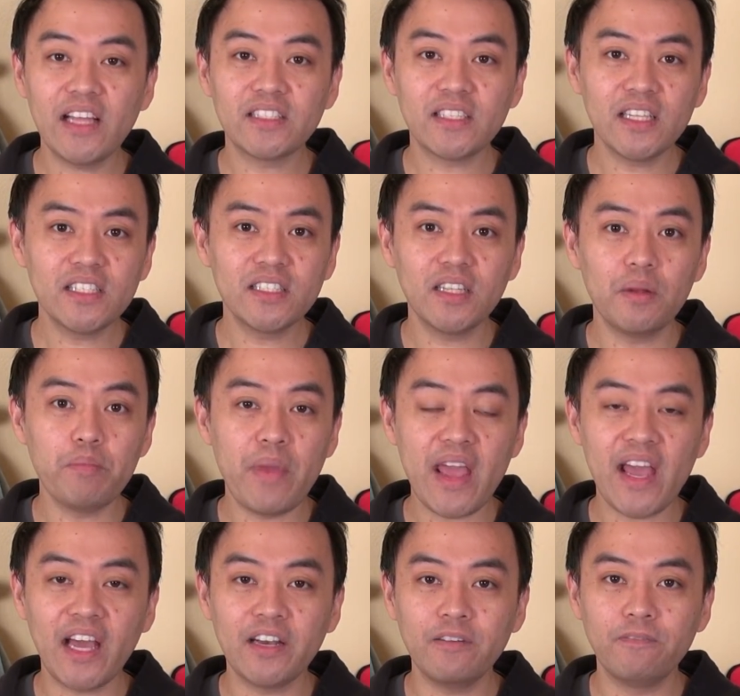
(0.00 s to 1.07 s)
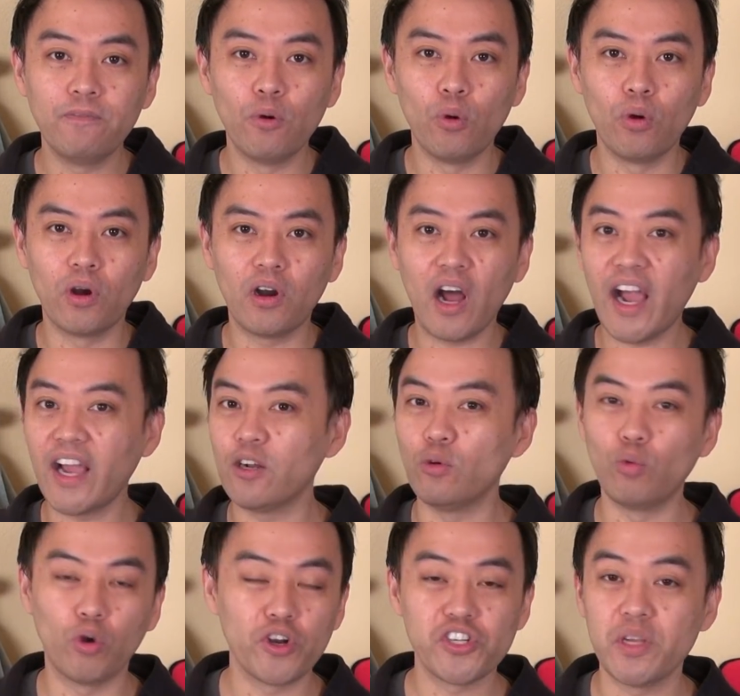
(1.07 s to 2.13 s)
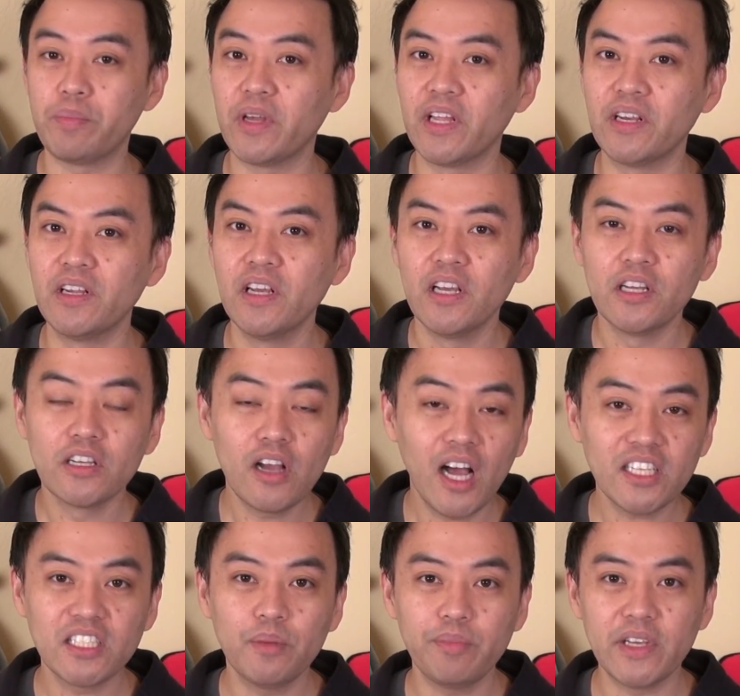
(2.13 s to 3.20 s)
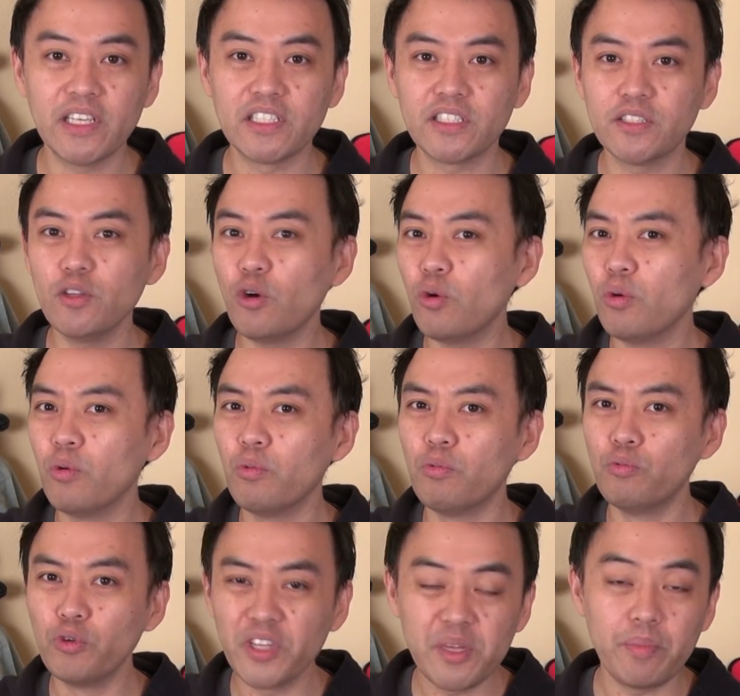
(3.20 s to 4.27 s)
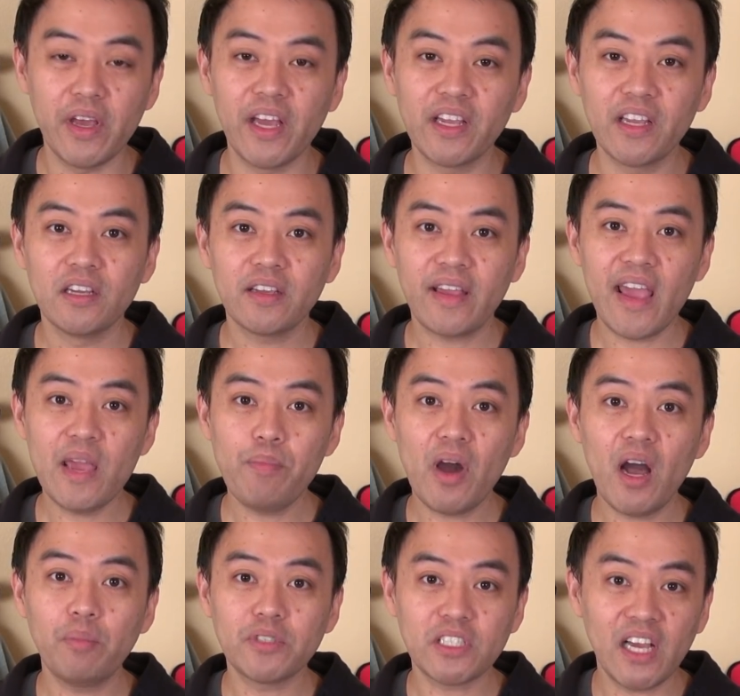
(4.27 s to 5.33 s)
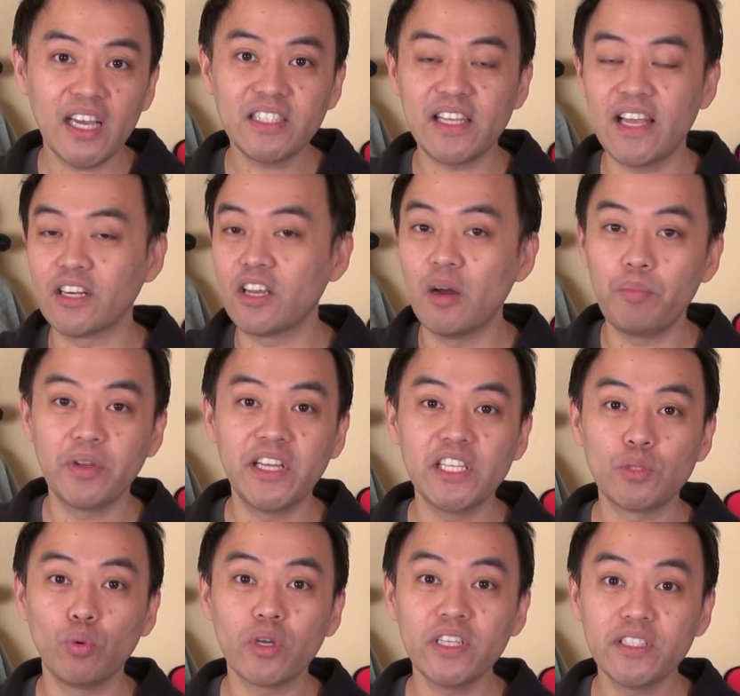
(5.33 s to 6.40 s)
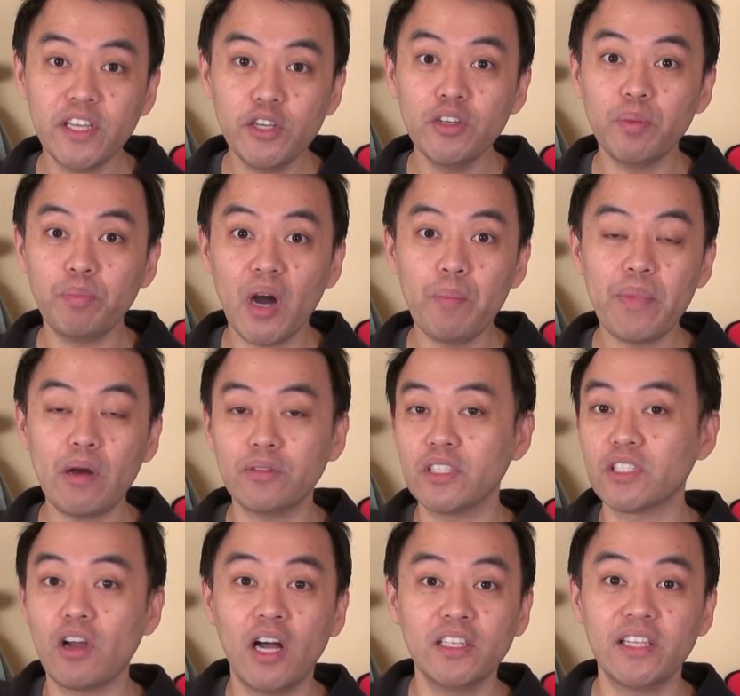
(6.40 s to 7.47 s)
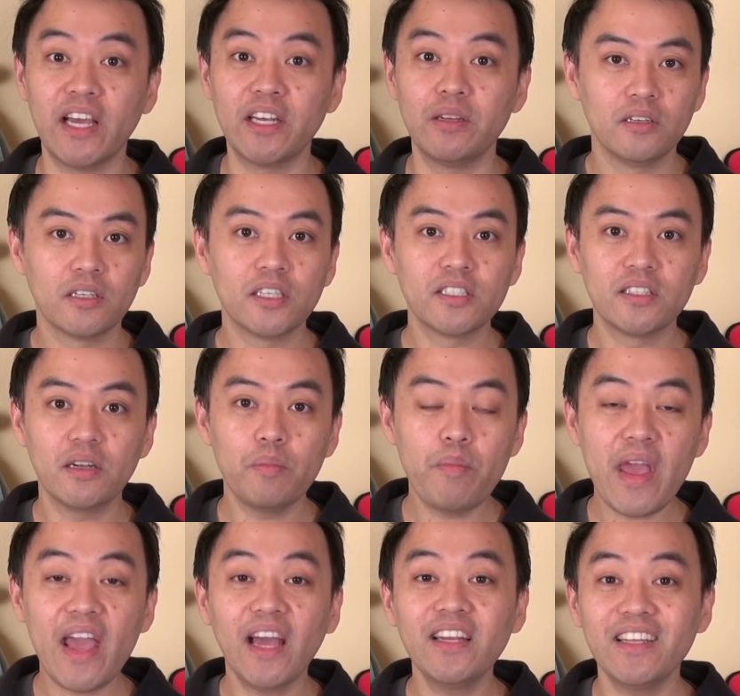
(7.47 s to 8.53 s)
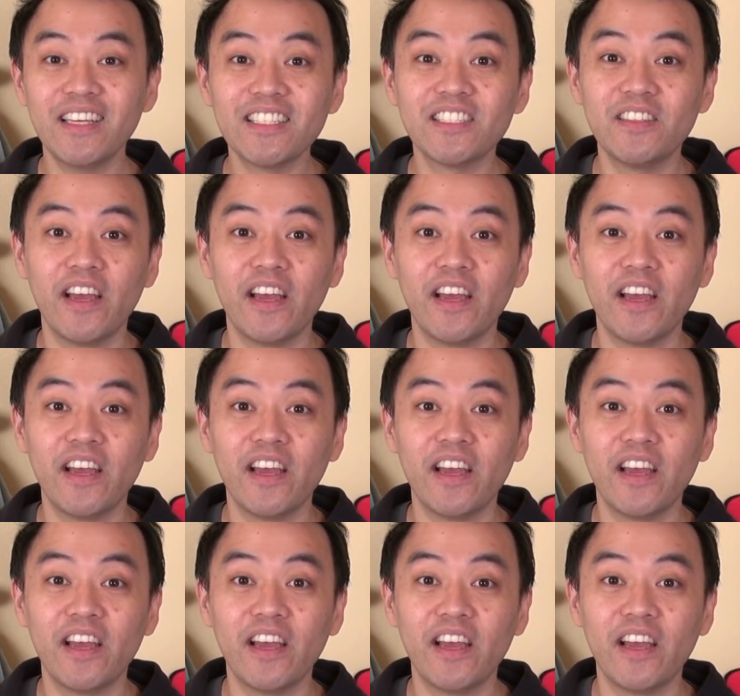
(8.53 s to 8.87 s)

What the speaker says: And since the demand for idol worship and gossip is still really big, K-pop sites and companies will continue to pump out this content because the demand is